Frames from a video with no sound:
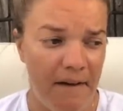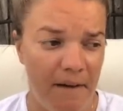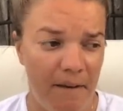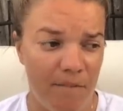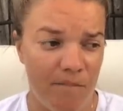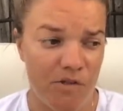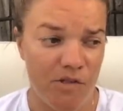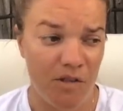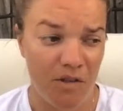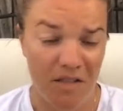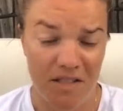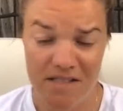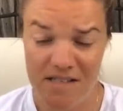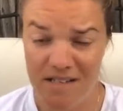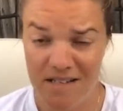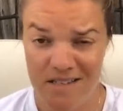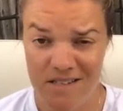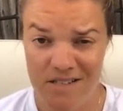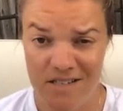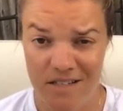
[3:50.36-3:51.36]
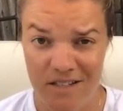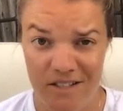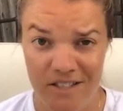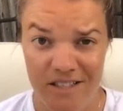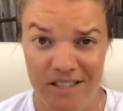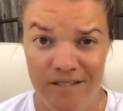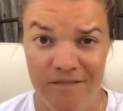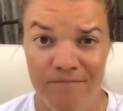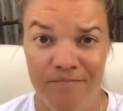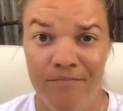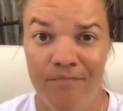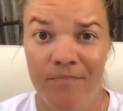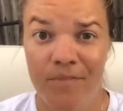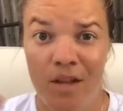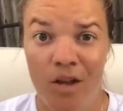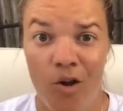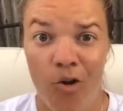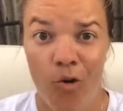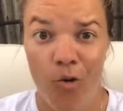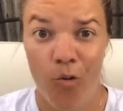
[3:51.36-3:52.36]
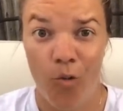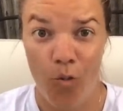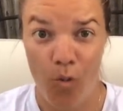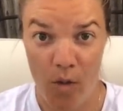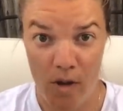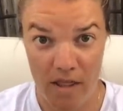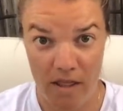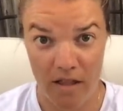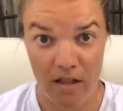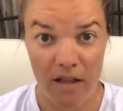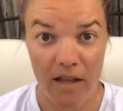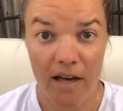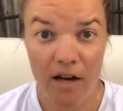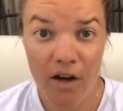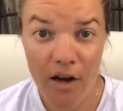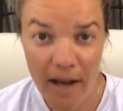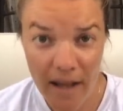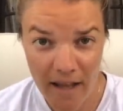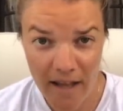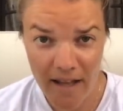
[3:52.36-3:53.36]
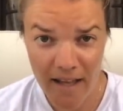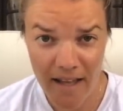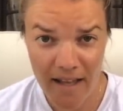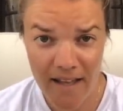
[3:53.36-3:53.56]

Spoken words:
So let's get started with the letter A.